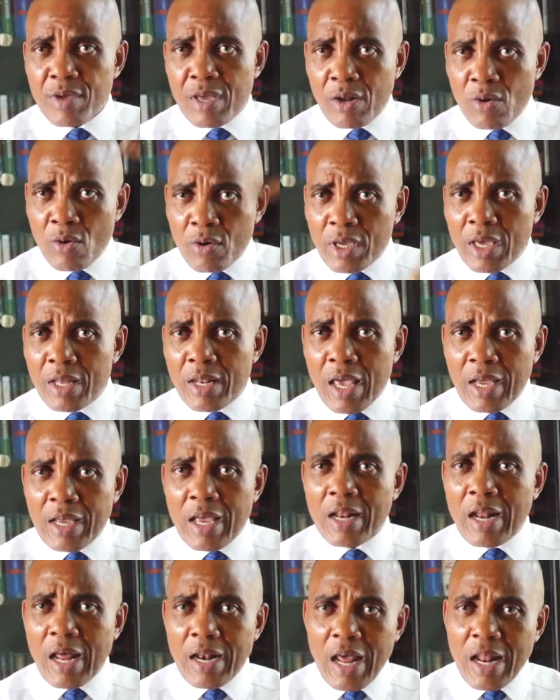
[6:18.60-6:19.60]
looking
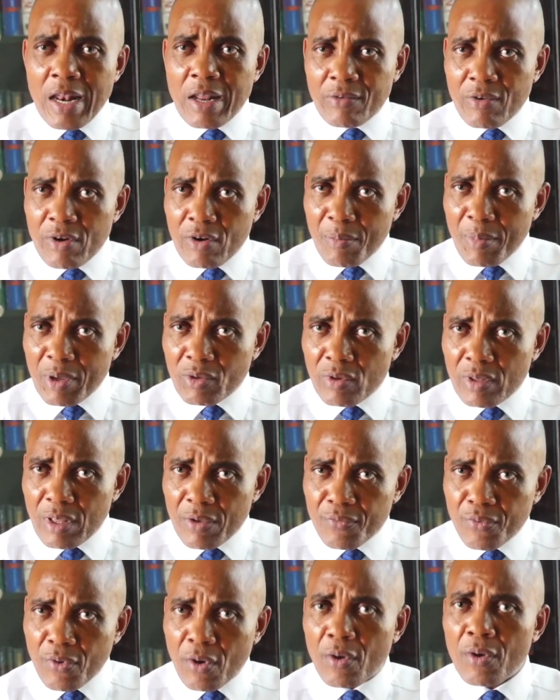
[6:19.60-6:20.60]
again at that decree number
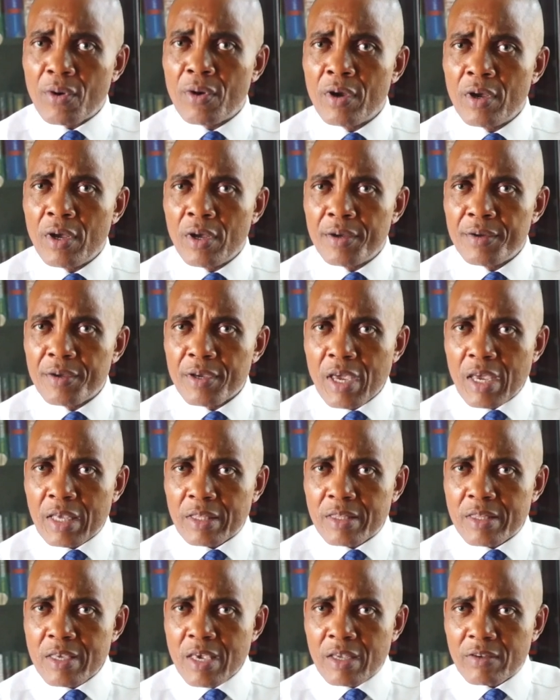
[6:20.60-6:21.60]
24,
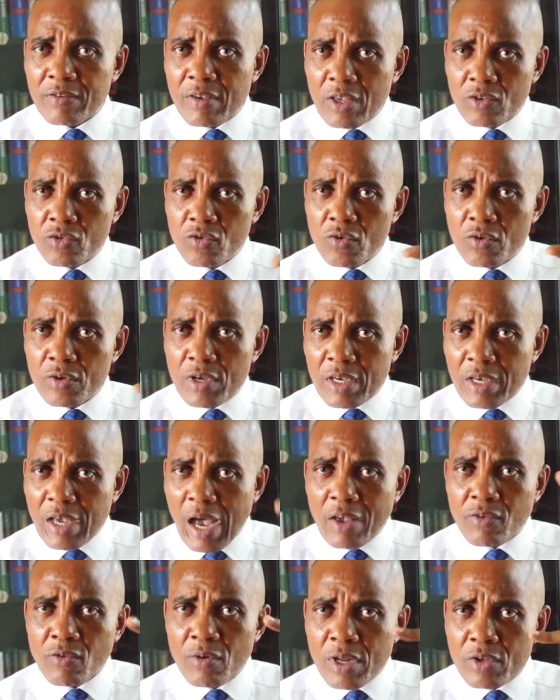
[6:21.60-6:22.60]
it
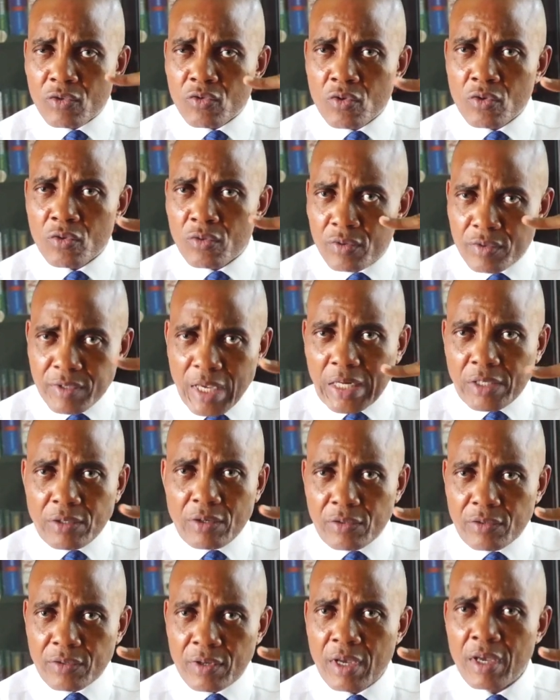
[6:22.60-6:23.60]
has only 2
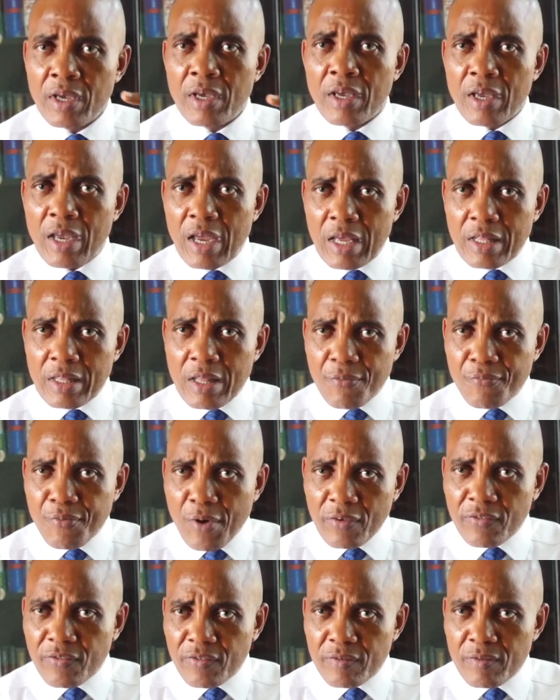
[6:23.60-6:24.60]
sections. In the
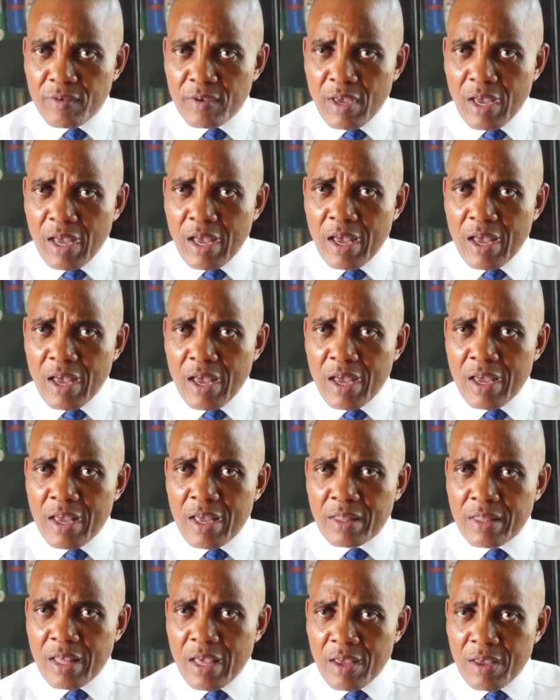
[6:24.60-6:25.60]
first,
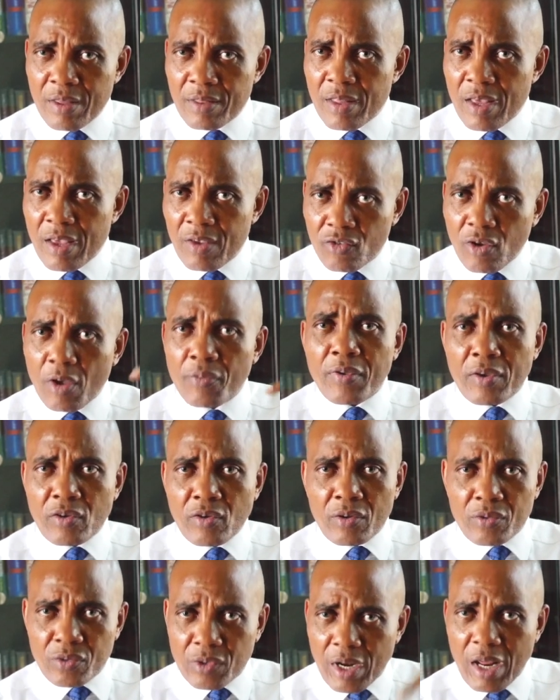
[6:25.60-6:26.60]
in the
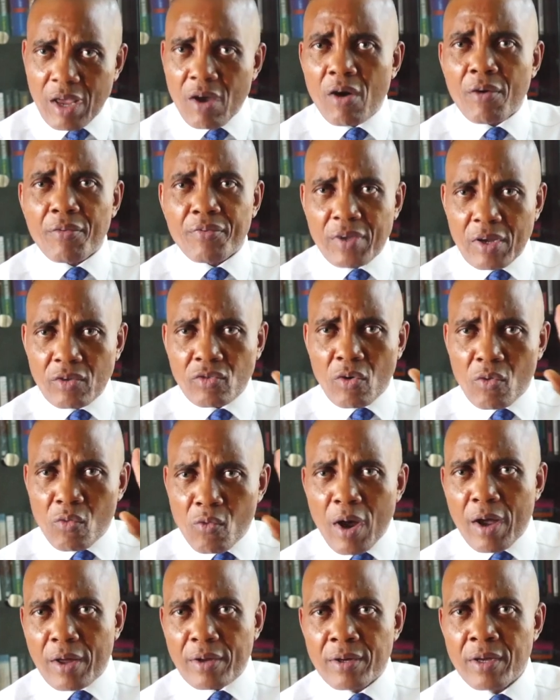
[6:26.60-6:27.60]
subsection 3 of section
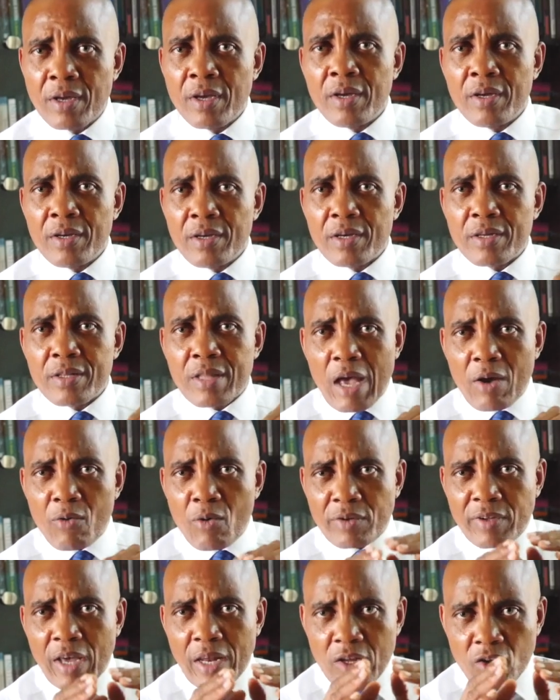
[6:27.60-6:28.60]
1, there
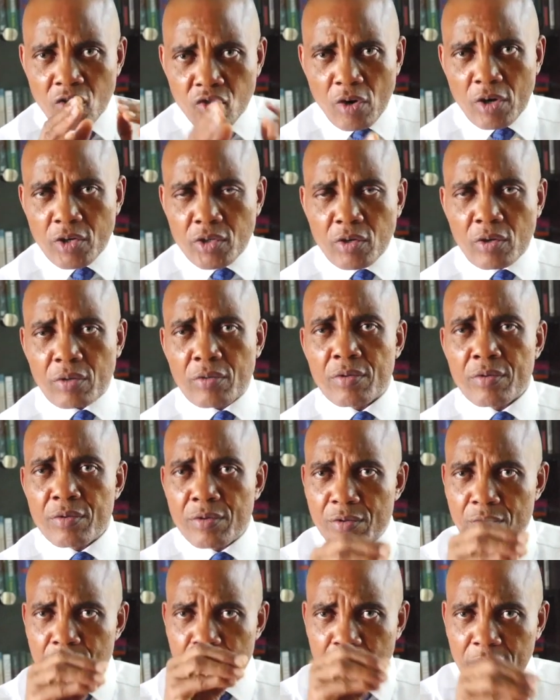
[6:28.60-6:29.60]
was an instruction
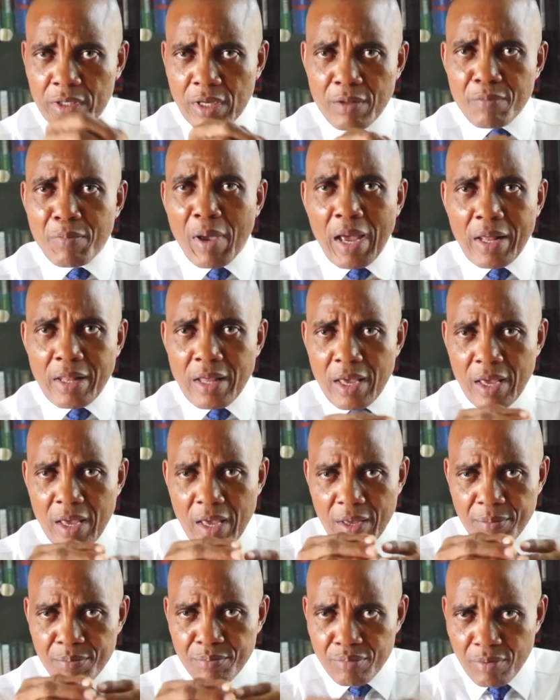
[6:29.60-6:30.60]
written by
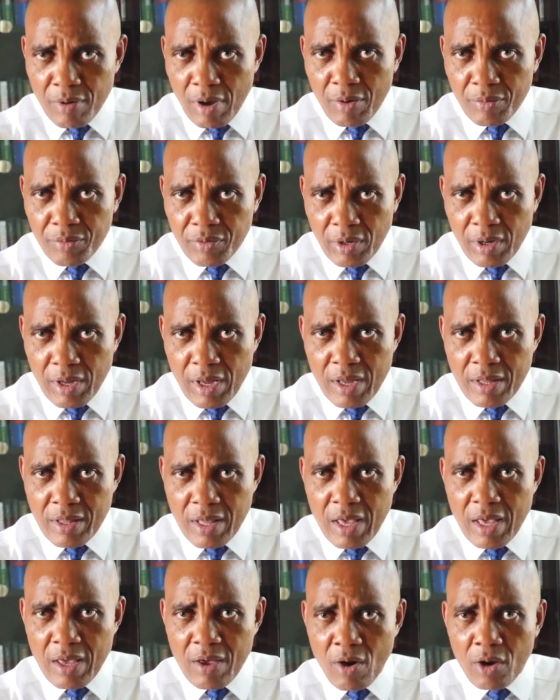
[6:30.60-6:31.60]
the
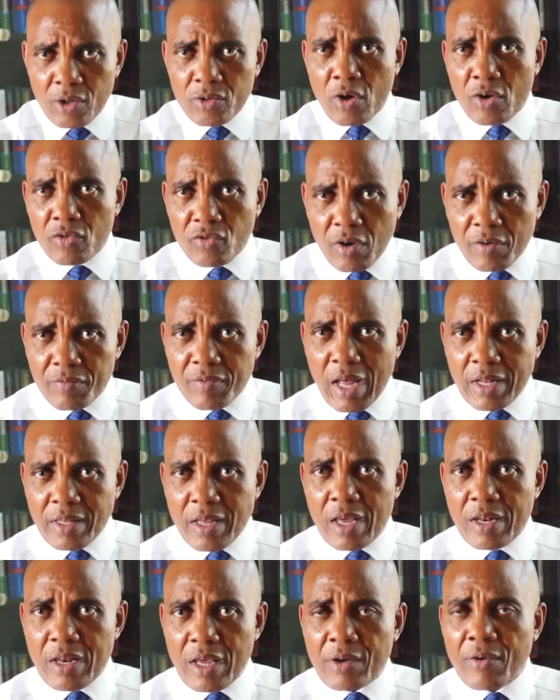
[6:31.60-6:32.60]
authors of that
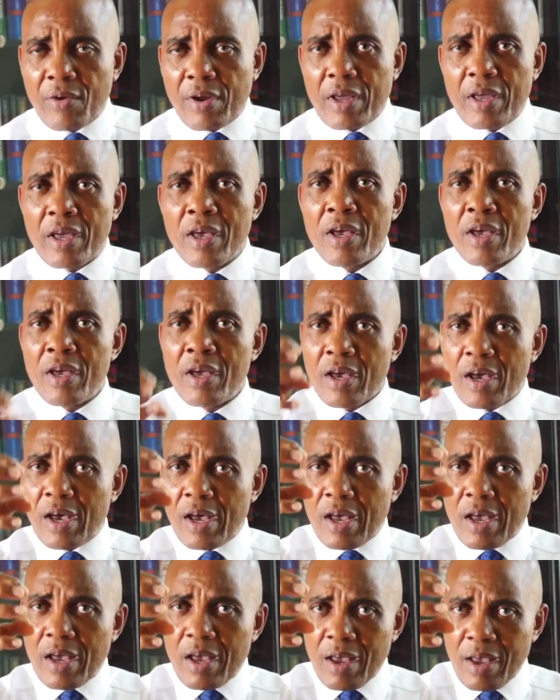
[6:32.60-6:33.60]
decree
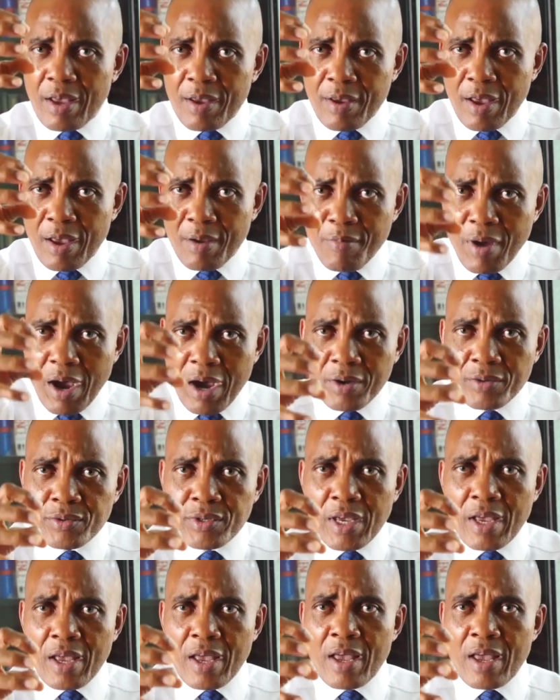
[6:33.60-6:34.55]
about